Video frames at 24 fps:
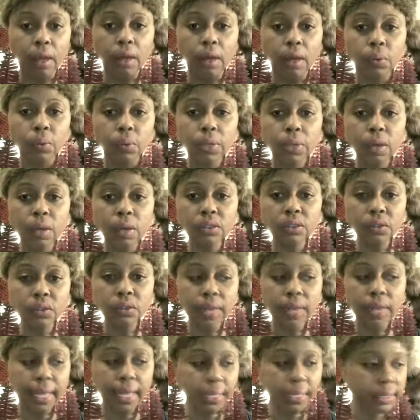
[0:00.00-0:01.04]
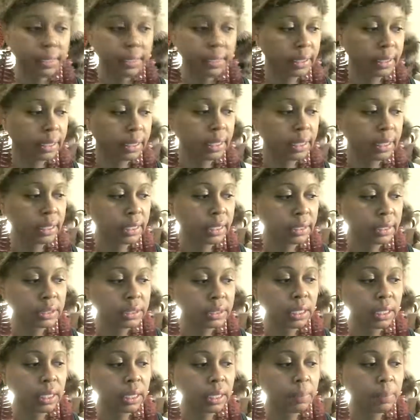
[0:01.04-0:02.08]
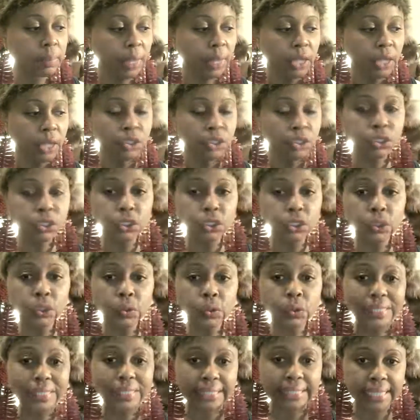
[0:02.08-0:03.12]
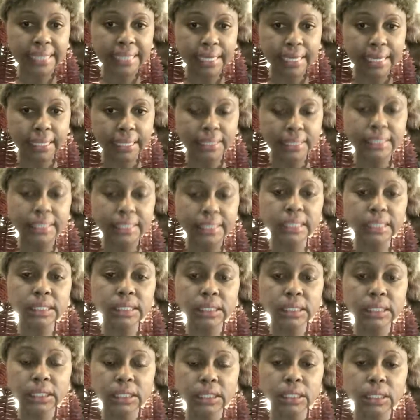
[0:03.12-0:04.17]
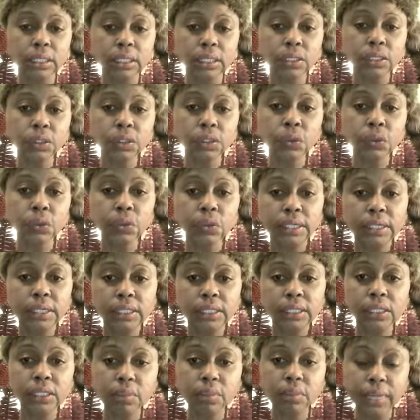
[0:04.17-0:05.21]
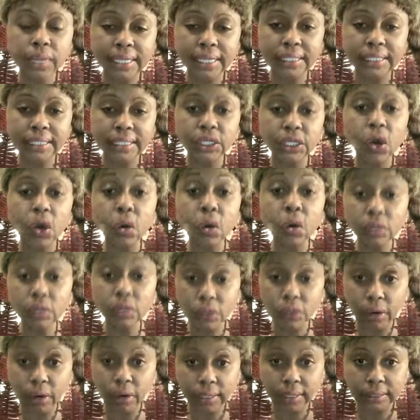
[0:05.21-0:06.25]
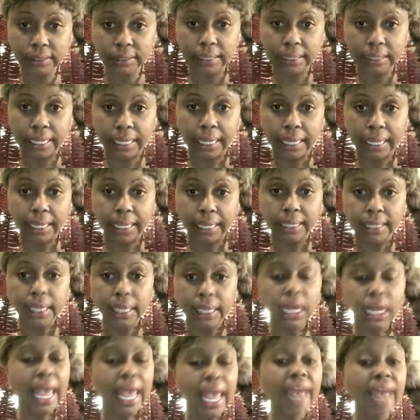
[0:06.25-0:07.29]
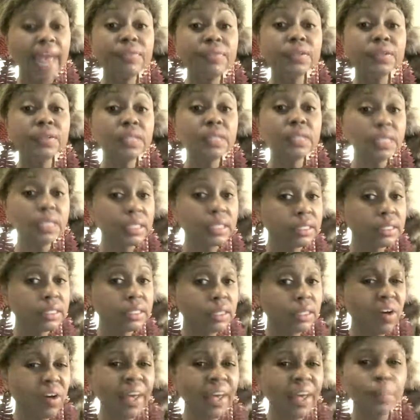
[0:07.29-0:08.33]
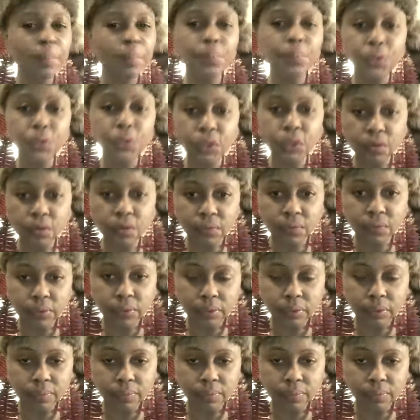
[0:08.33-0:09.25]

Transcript: We also had the kids do the setting. This story took place in the Ozarks. After the kids saw how beautiful,